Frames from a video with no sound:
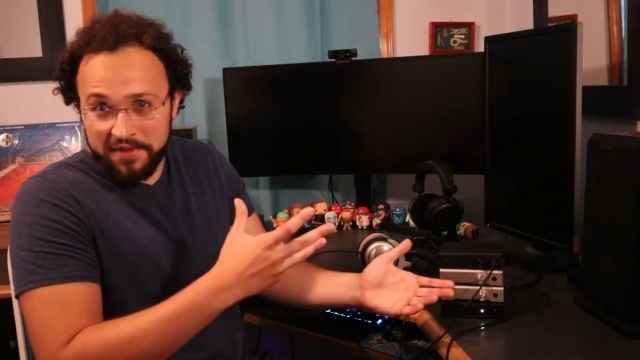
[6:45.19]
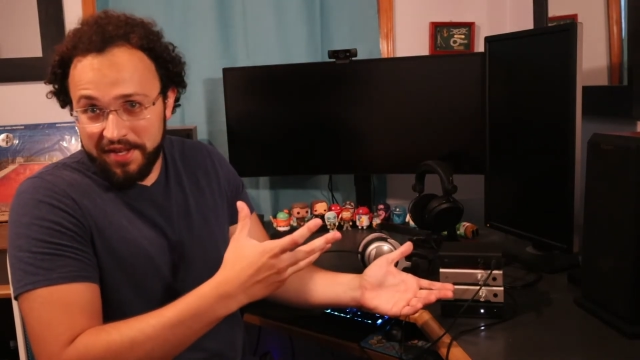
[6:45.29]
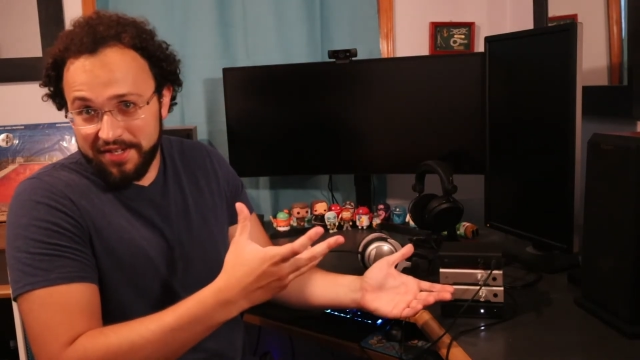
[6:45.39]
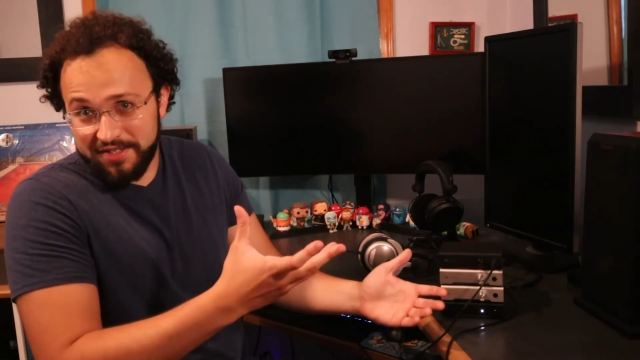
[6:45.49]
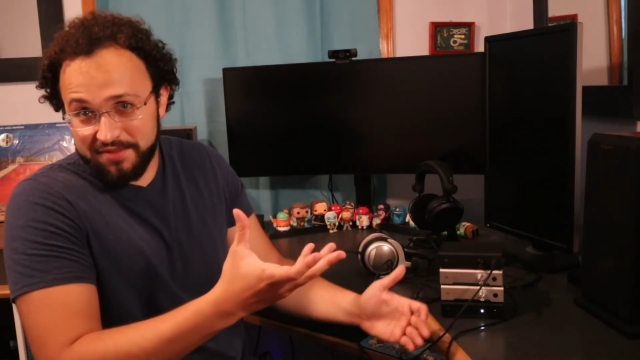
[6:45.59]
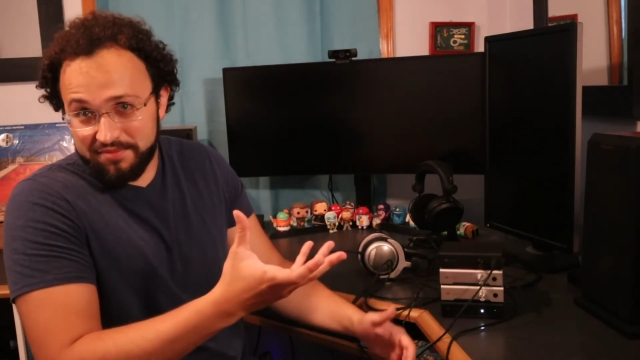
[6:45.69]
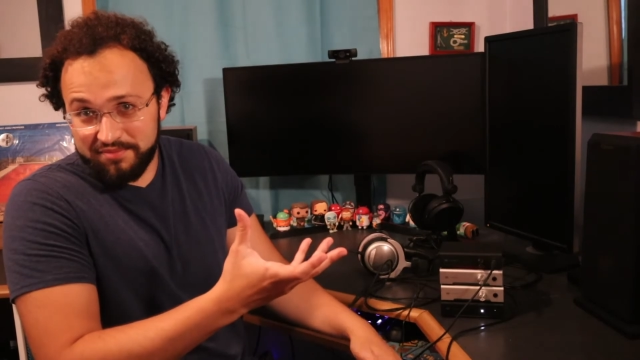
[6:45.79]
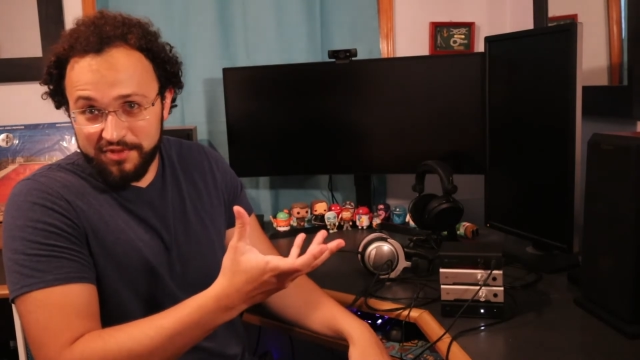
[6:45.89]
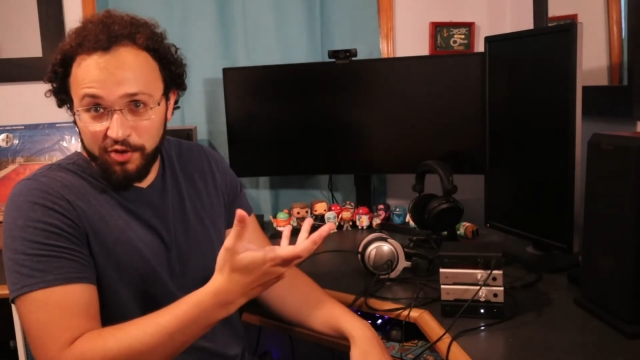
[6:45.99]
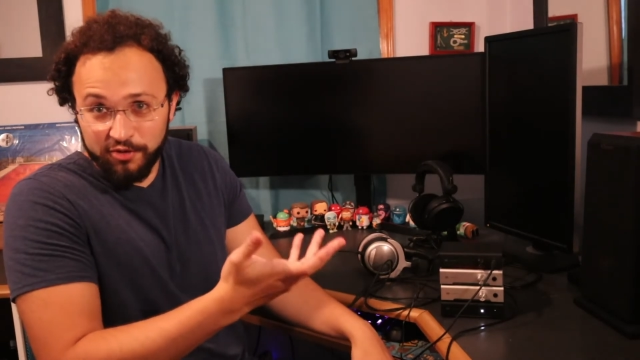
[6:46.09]
any
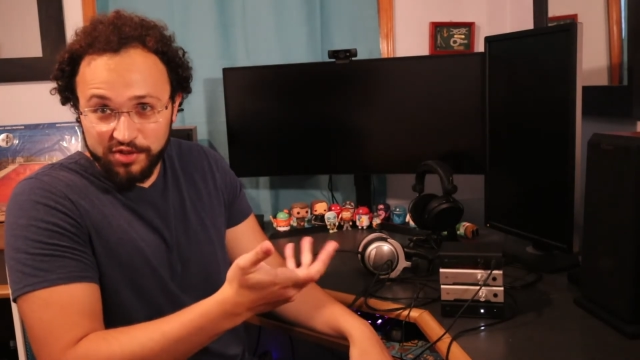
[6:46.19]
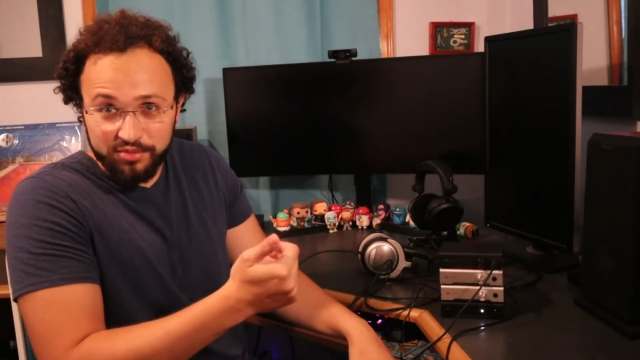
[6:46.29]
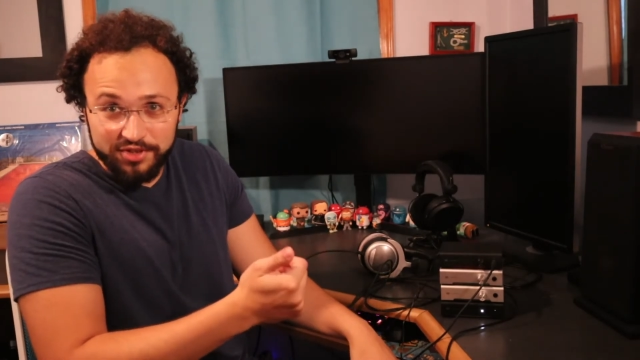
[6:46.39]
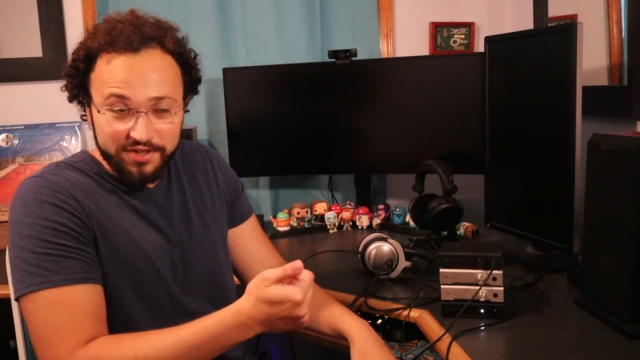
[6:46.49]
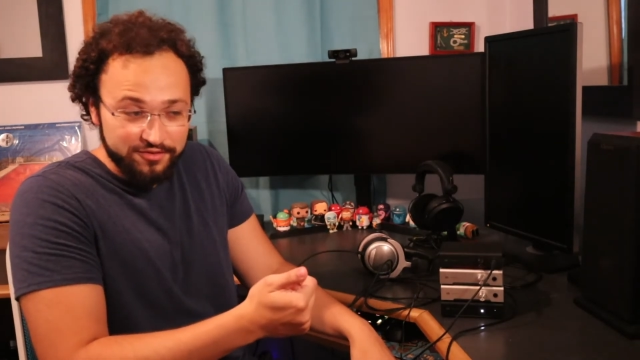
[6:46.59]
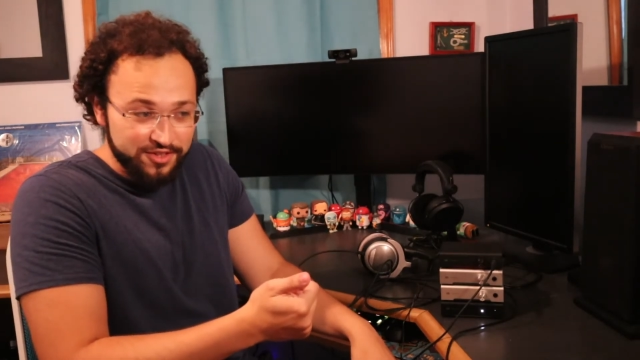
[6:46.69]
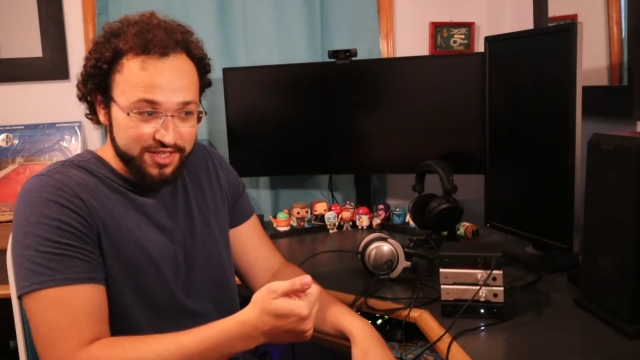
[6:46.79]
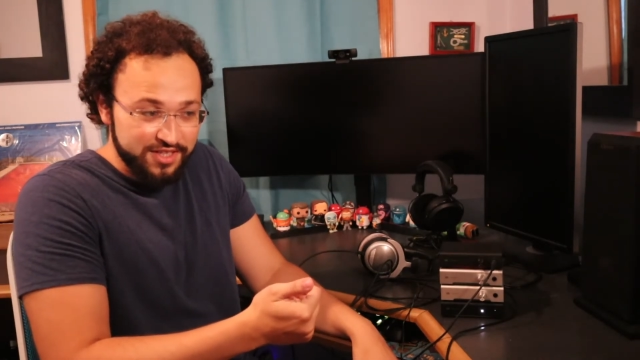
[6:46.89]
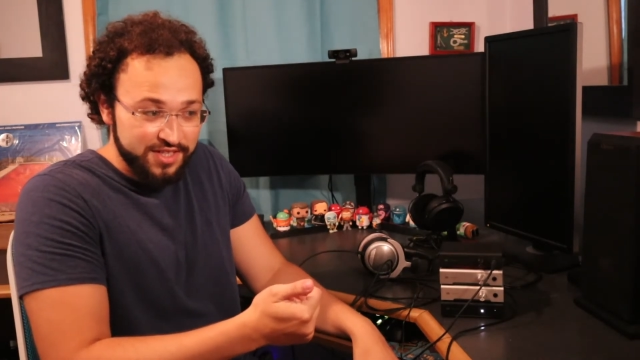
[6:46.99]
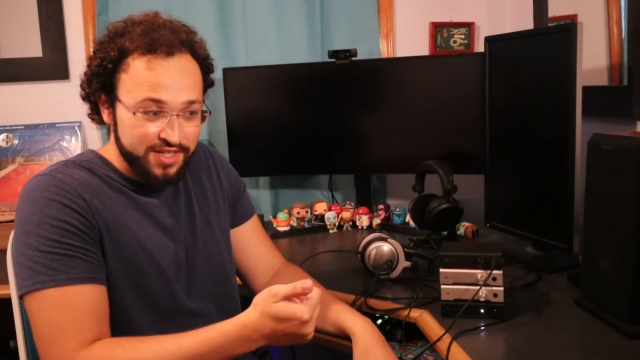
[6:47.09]
noticeable
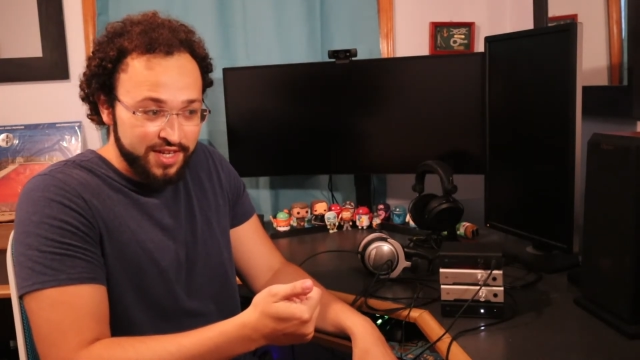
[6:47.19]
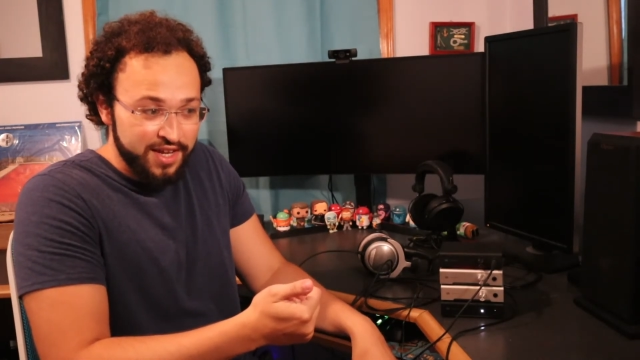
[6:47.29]
differences,